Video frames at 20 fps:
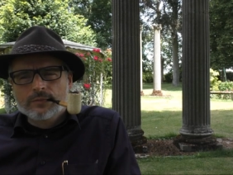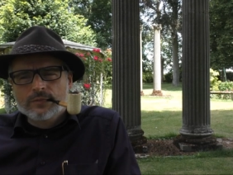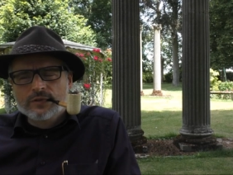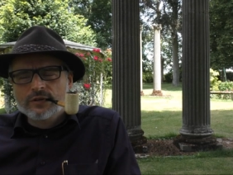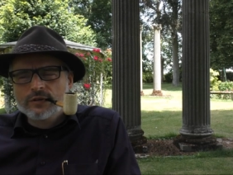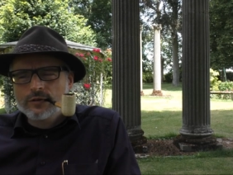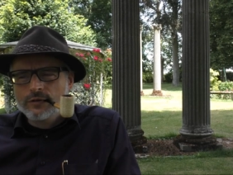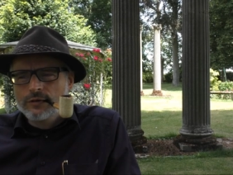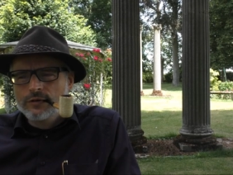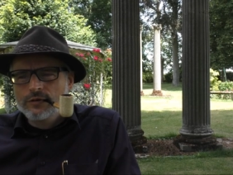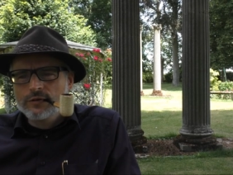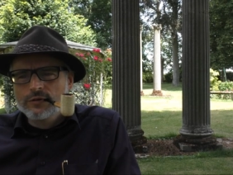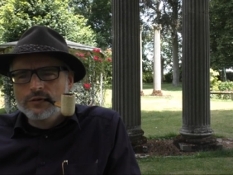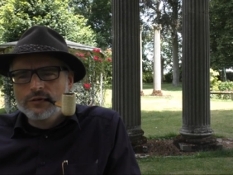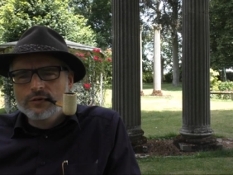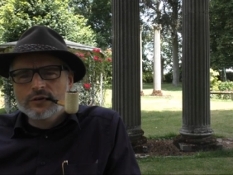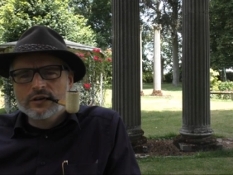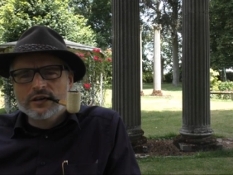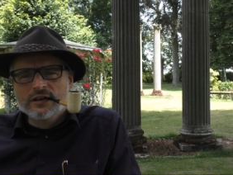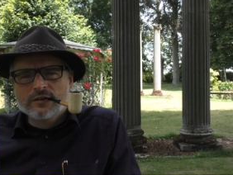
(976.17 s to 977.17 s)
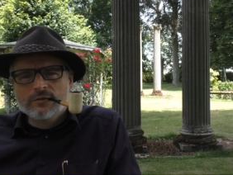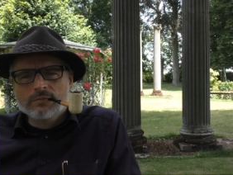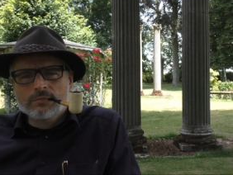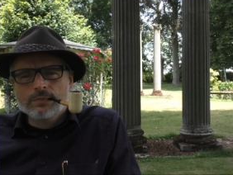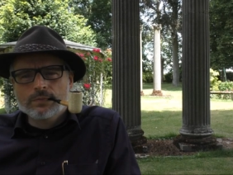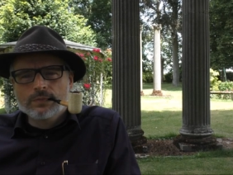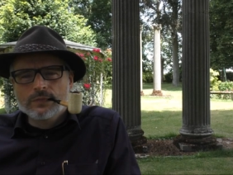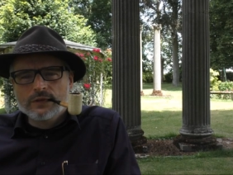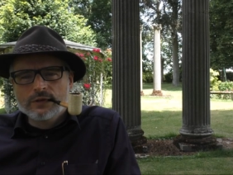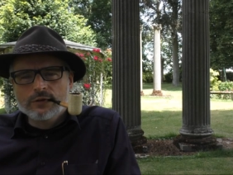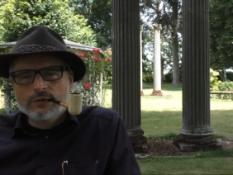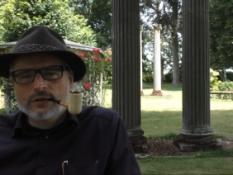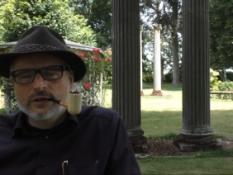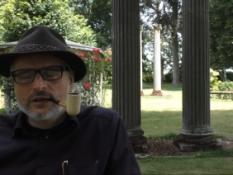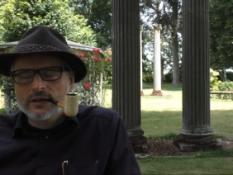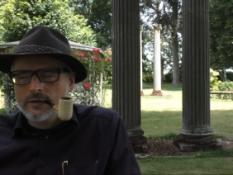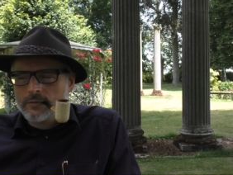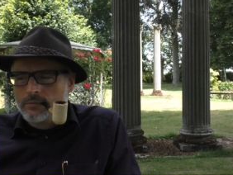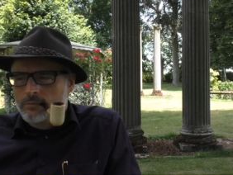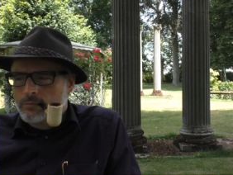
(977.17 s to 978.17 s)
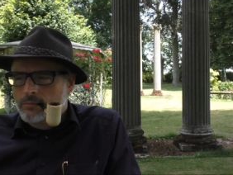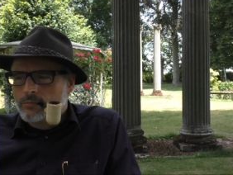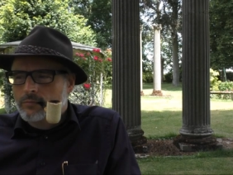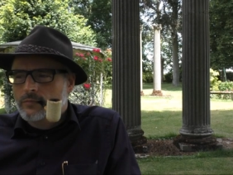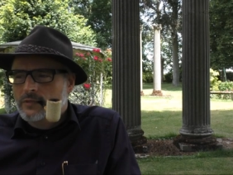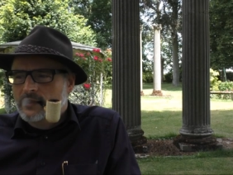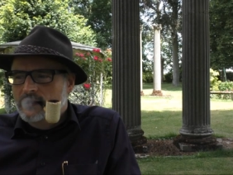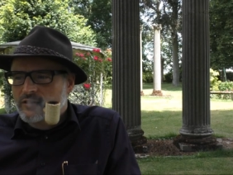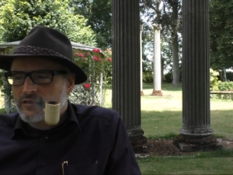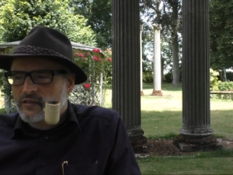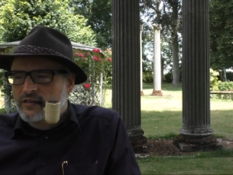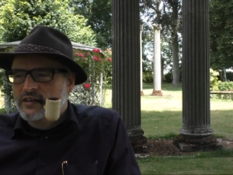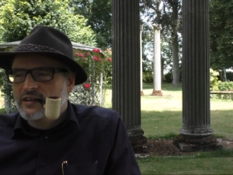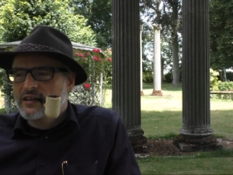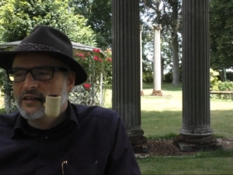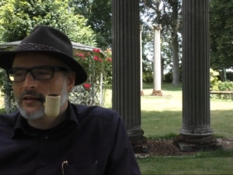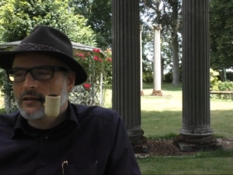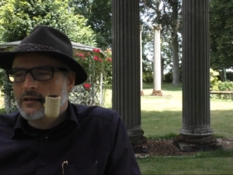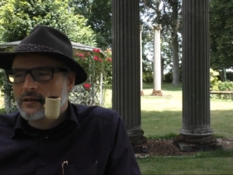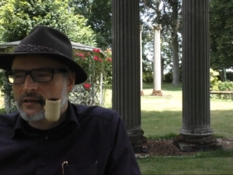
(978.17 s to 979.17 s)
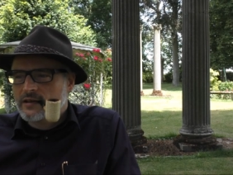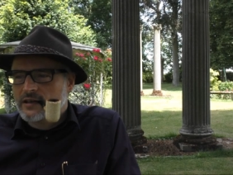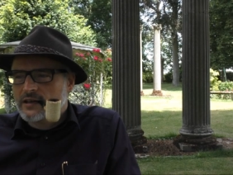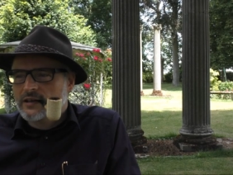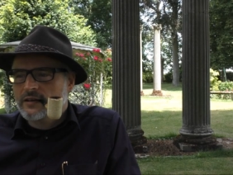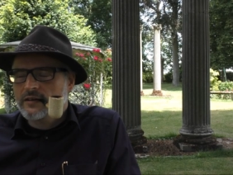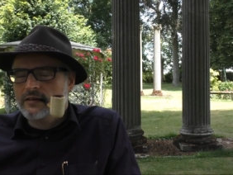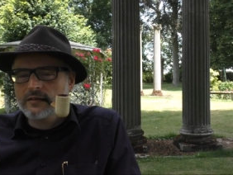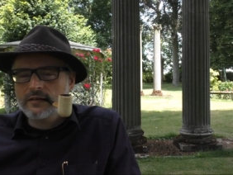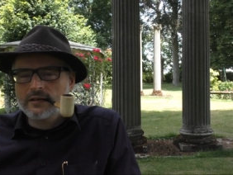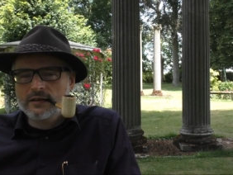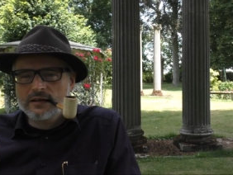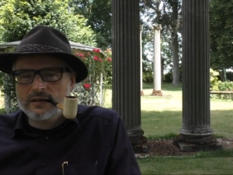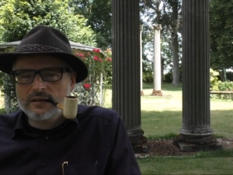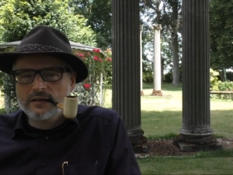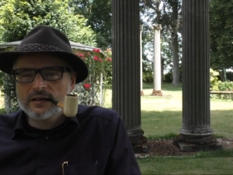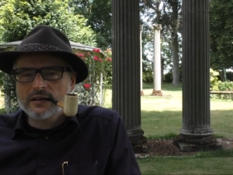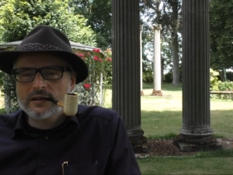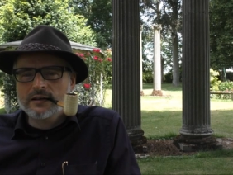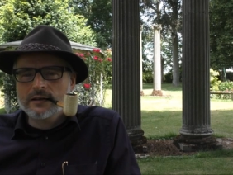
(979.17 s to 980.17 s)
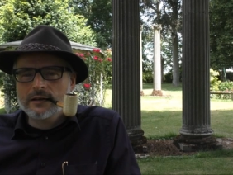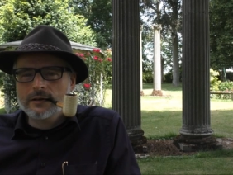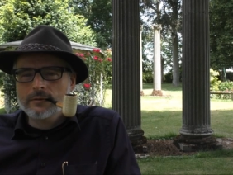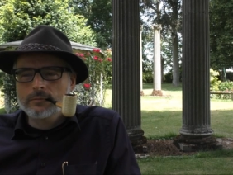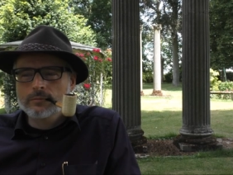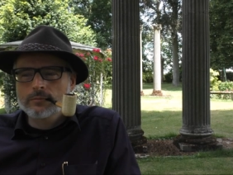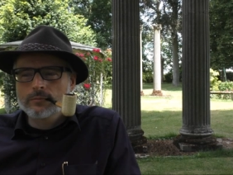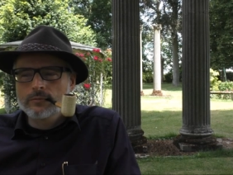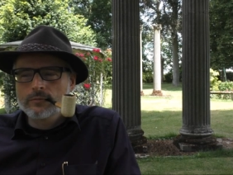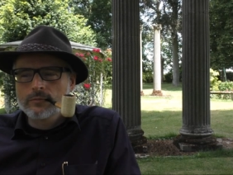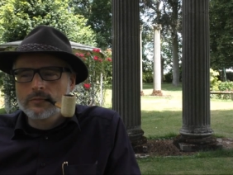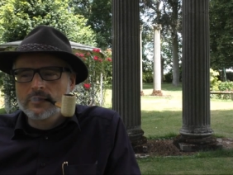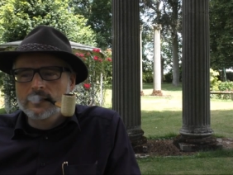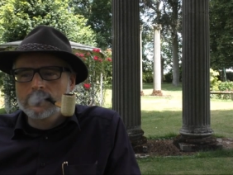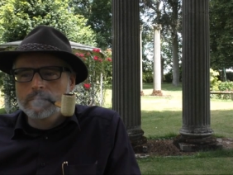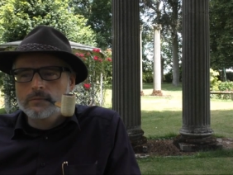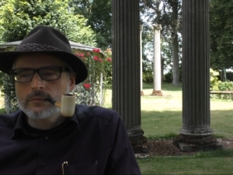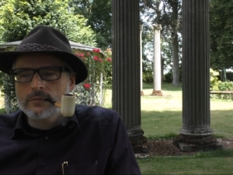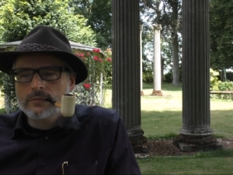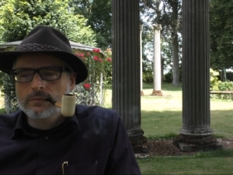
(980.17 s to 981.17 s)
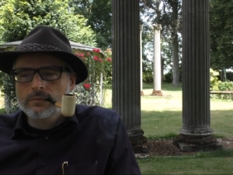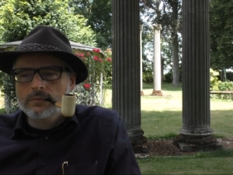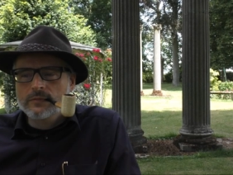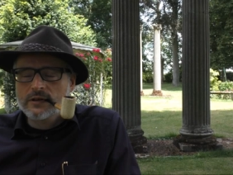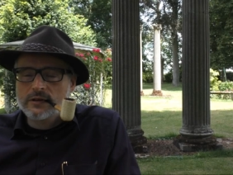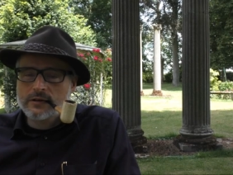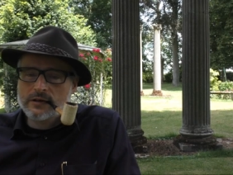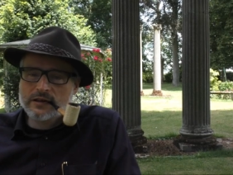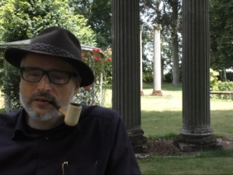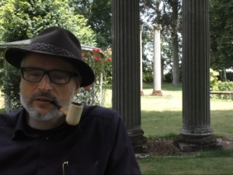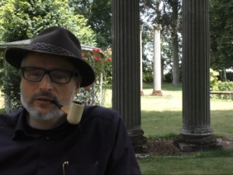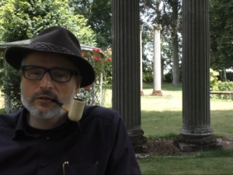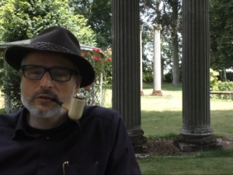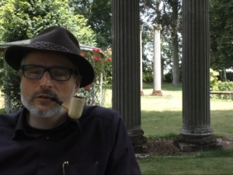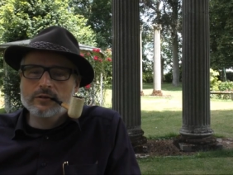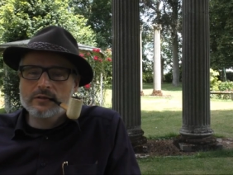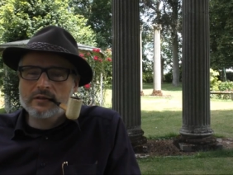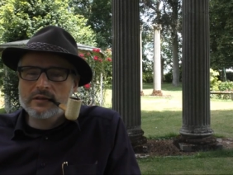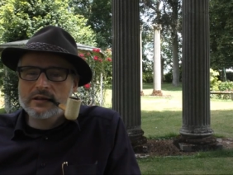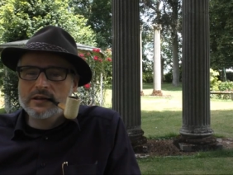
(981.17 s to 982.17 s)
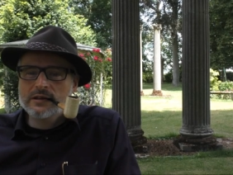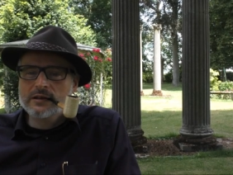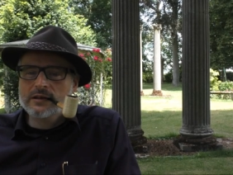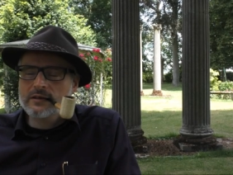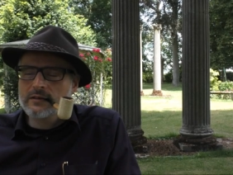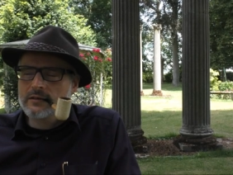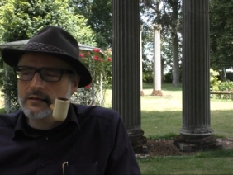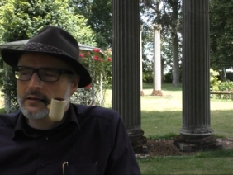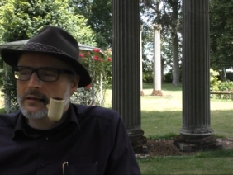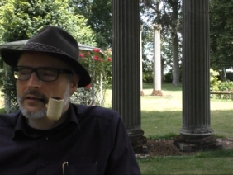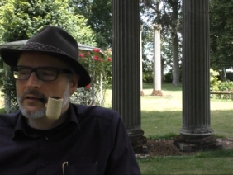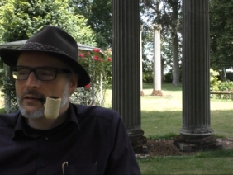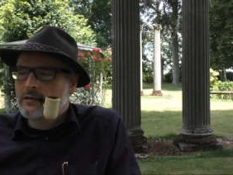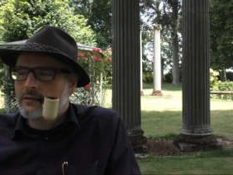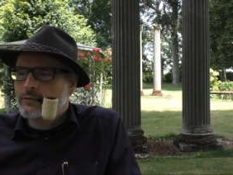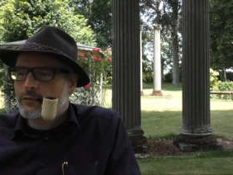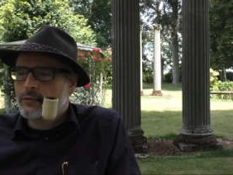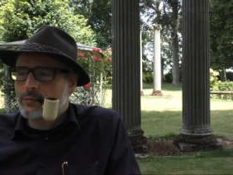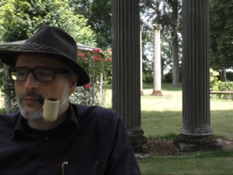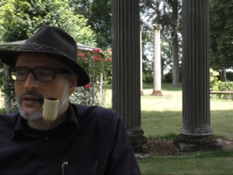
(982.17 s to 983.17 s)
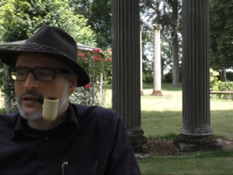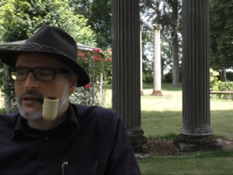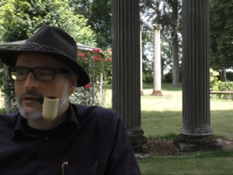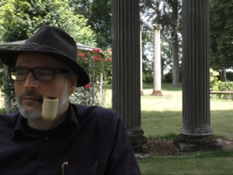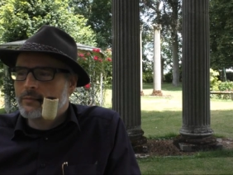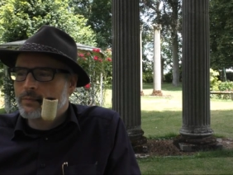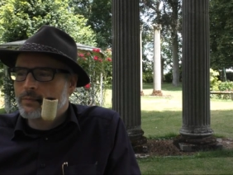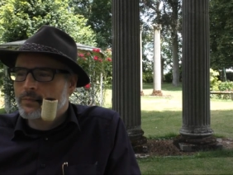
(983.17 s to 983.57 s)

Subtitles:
So you can still taste the Kentucky. Well, that's a good thing for me.